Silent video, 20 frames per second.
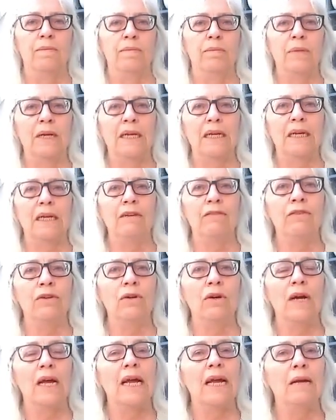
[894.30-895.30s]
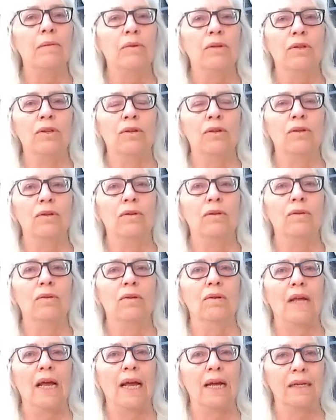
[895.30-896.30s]
But if you are able to
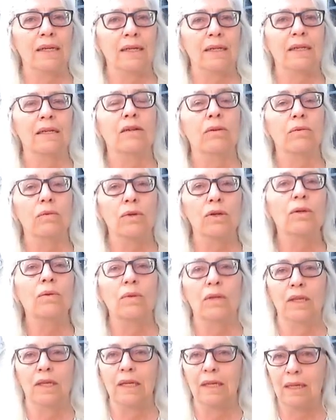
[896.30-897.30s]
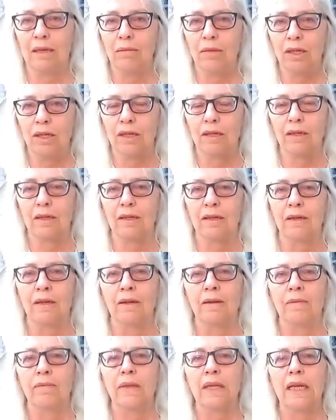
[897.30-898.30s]
access and work with these images,
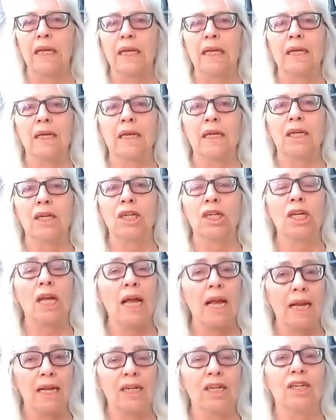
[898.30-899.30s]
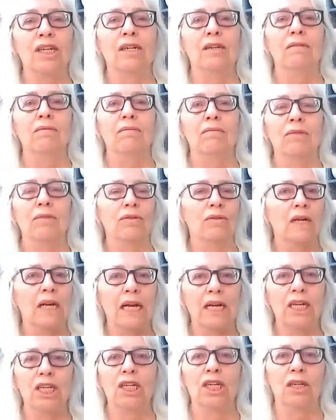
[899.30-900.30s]
it can change your
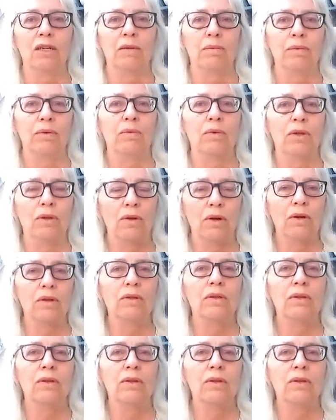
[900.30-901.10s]
relationship with your own